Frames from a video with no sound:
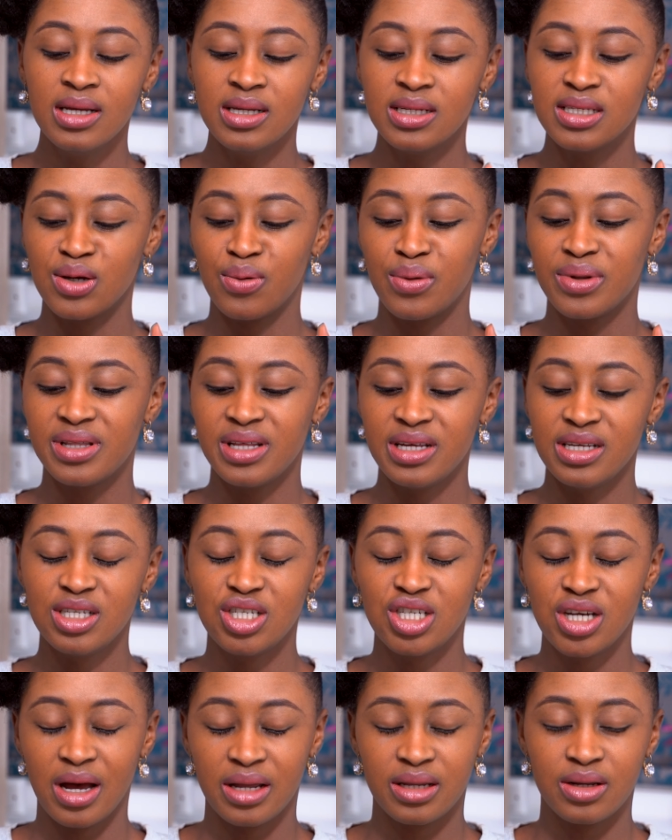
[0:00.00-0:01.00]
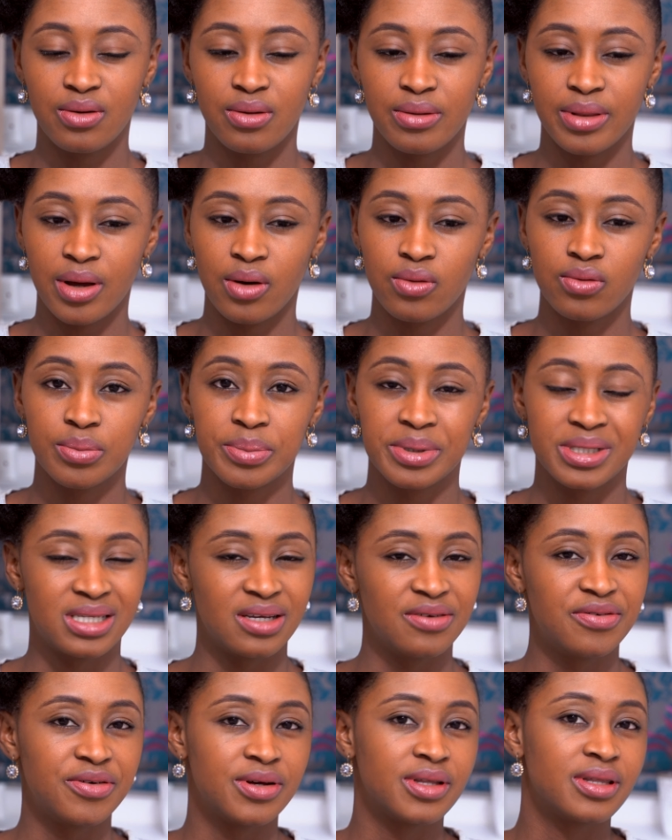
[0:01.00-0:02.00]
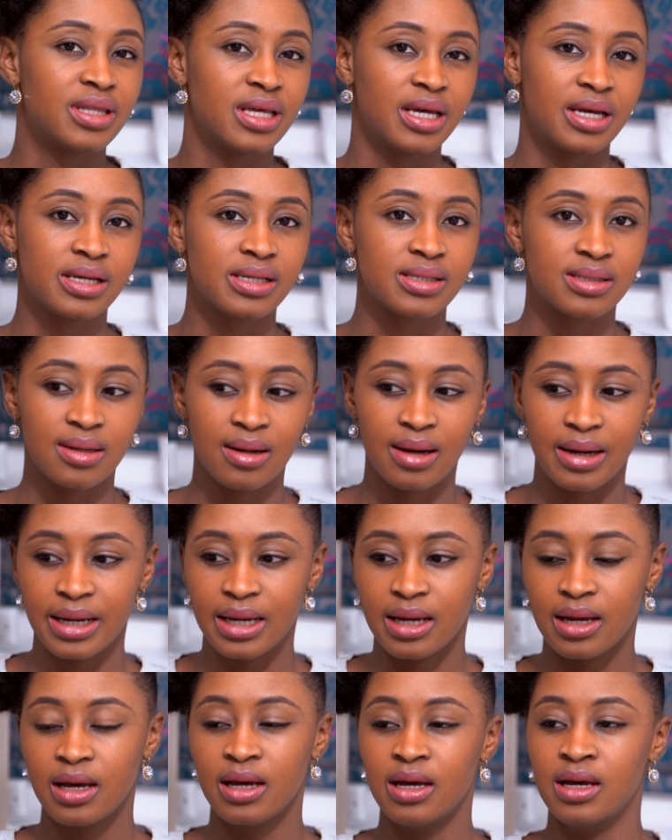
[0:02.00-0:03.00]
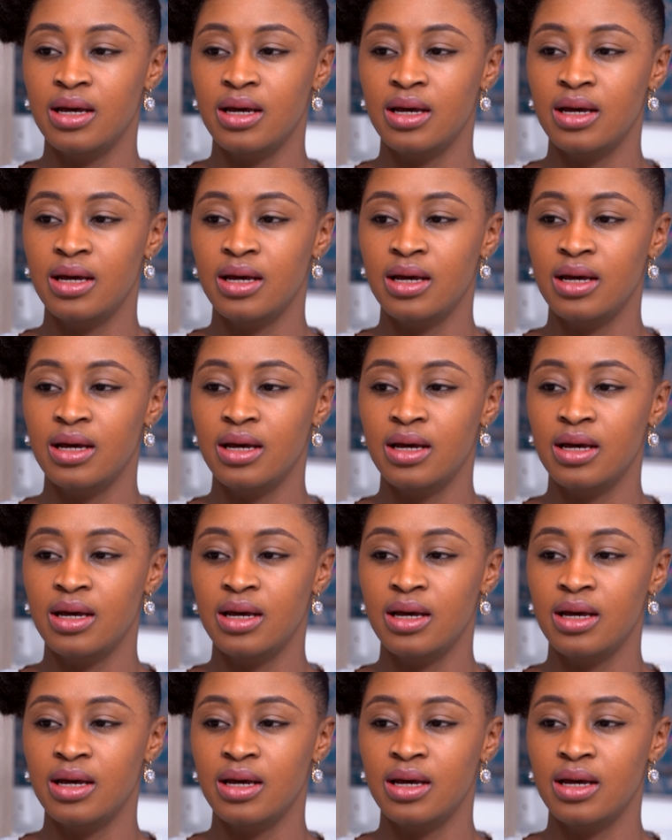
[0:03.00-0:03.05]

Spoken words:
So on this channel there will be different things like